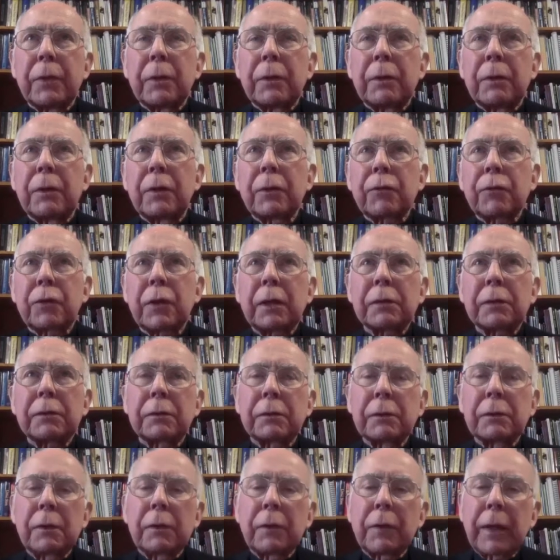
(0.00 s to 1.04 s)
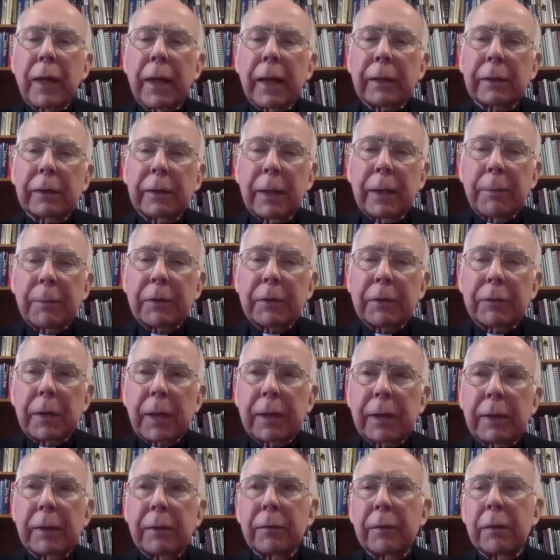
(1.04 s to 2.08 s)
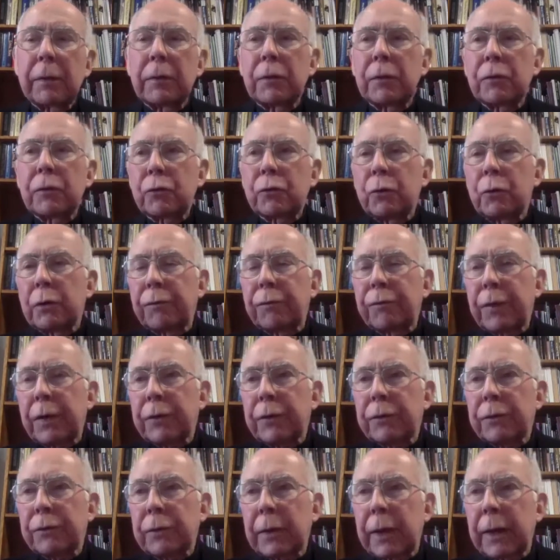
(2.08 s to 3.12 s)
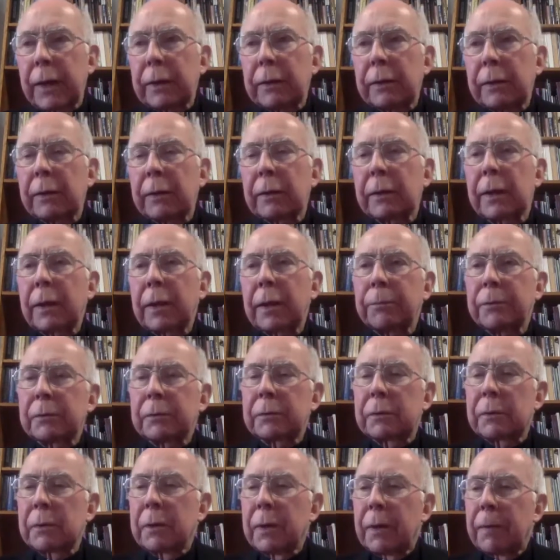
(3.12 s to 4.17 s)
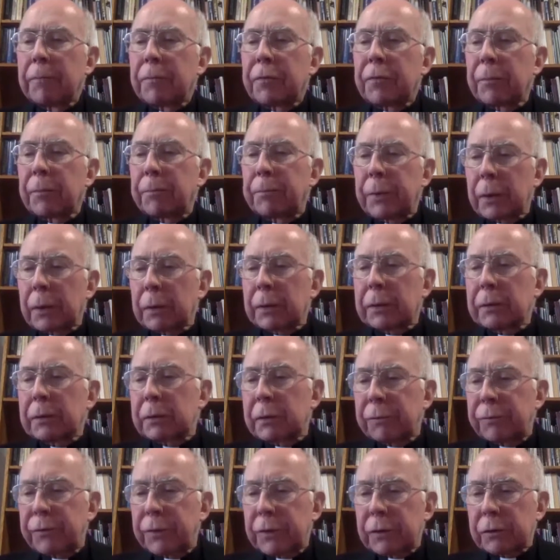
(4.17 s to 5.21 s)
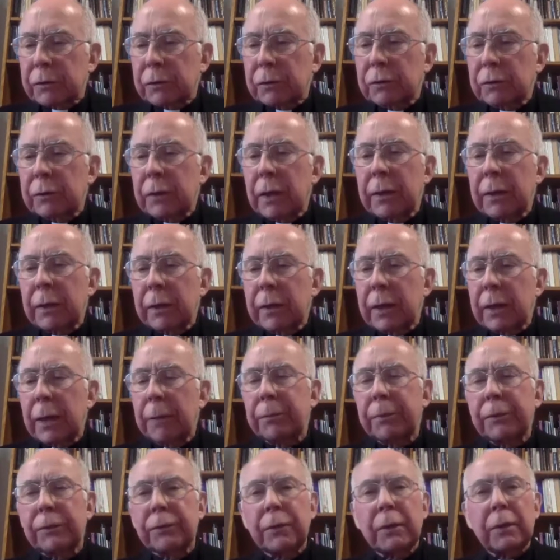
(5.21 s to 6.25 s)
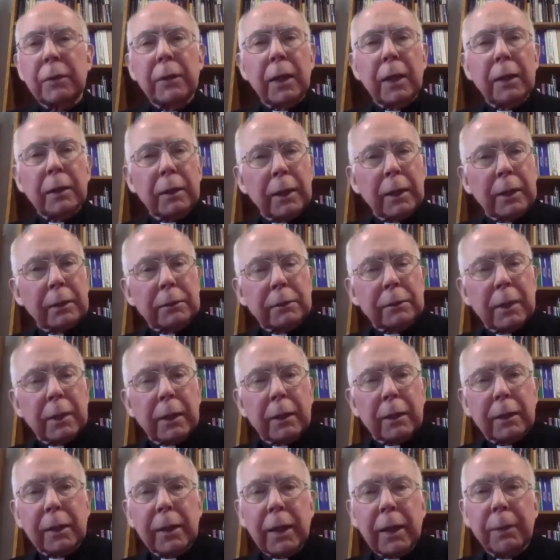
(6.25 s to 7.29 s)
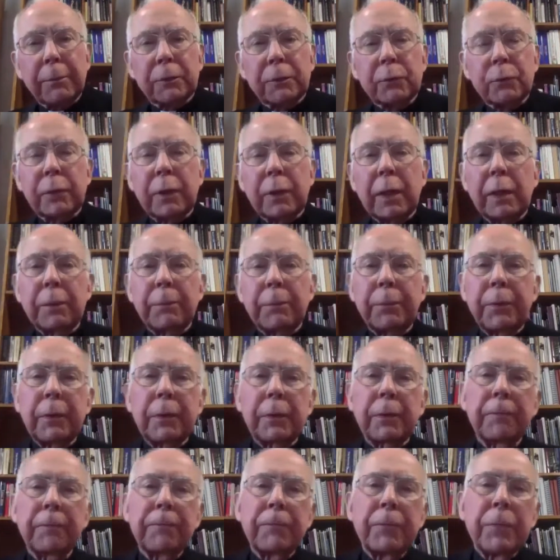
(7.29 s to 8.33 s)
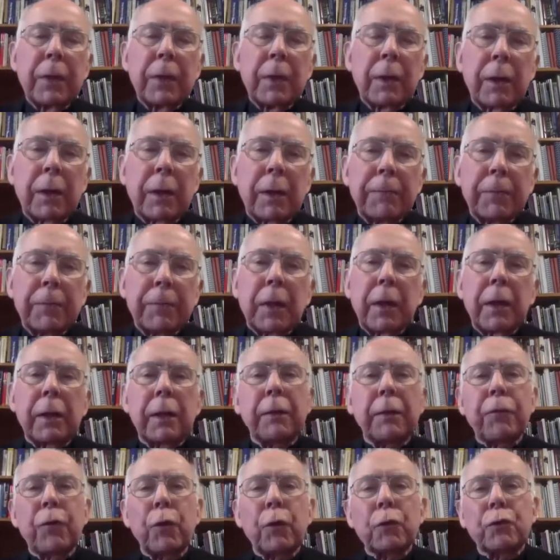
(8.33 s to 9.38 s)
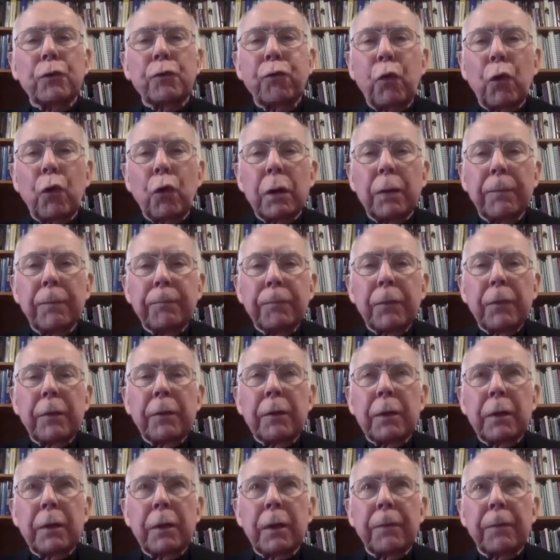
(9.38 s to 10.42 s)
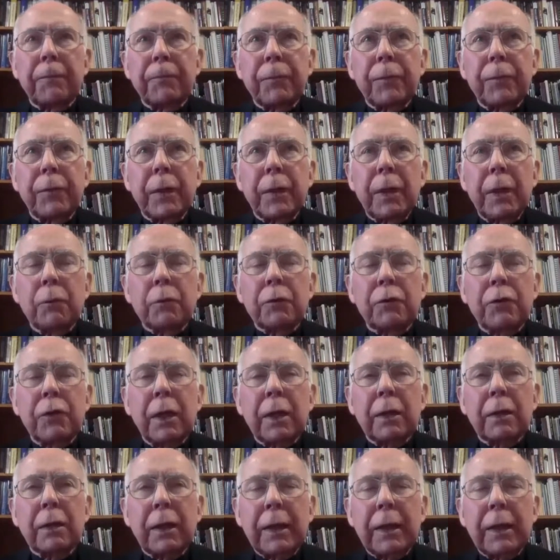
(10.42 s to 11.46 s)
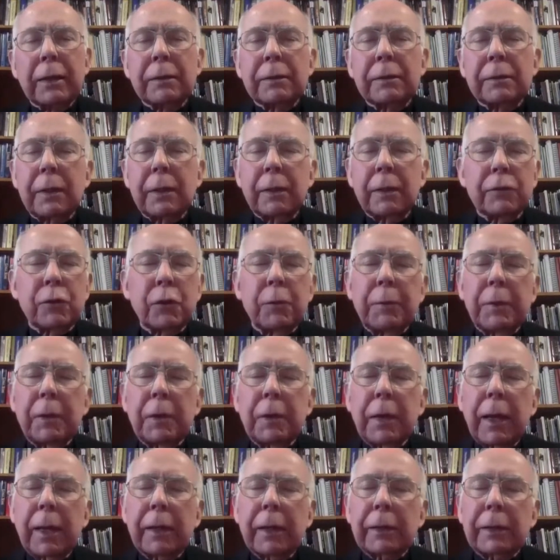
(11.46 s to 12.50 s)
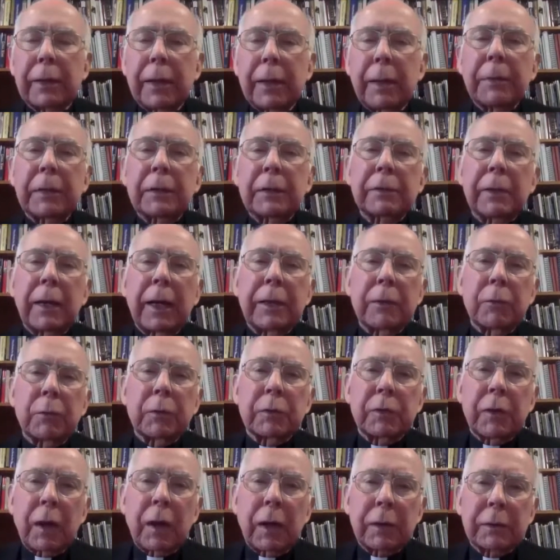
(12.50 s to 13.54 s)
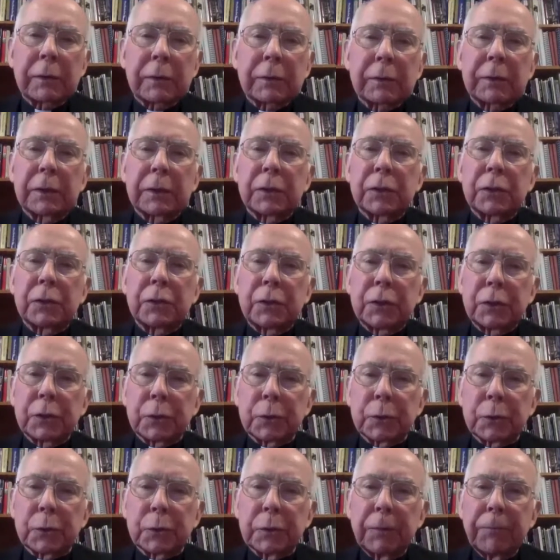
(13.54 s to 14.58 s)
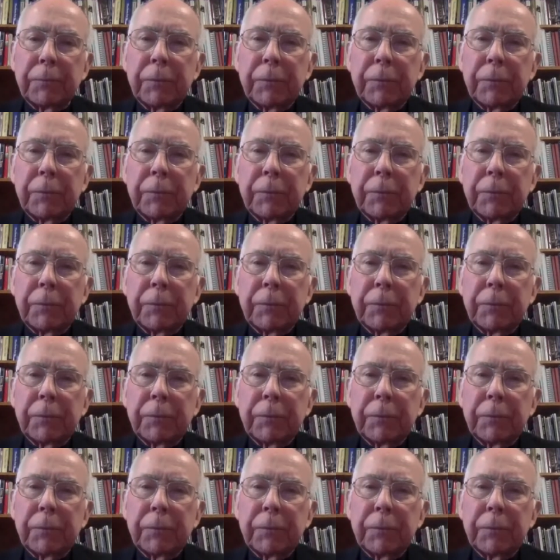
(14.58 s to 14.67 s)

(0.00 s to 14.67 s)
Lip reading: discuss, the academic side and the student affairs side of the campus, the buildings, the physical side of the campus, and the athletic side of the campus when that appeared. And of those four, it was the the academic side that was hardest to do.